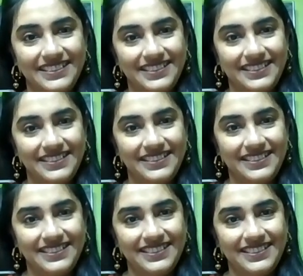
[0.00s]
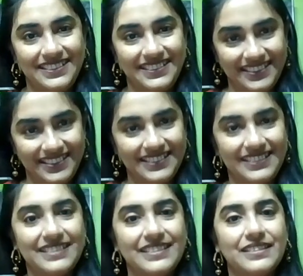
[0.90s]

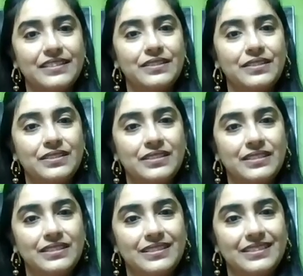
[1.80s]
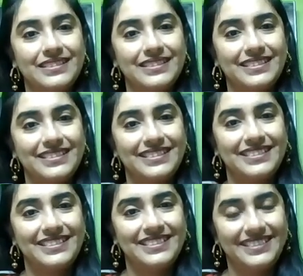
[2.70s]

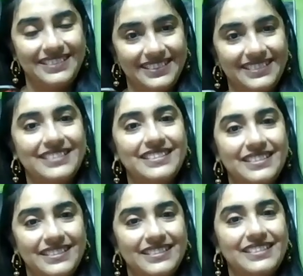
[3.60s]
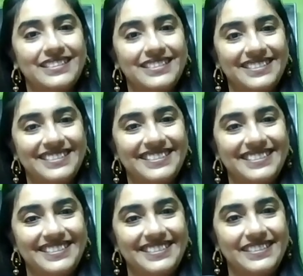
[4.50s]

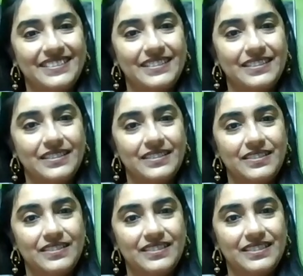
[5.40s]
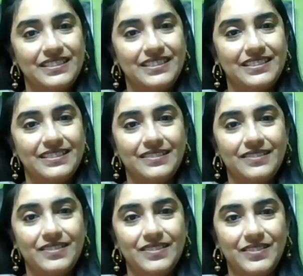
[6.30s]

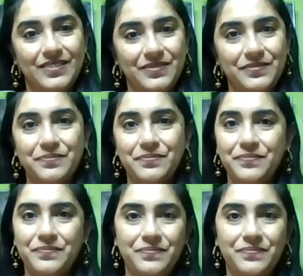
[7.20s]
[no speech]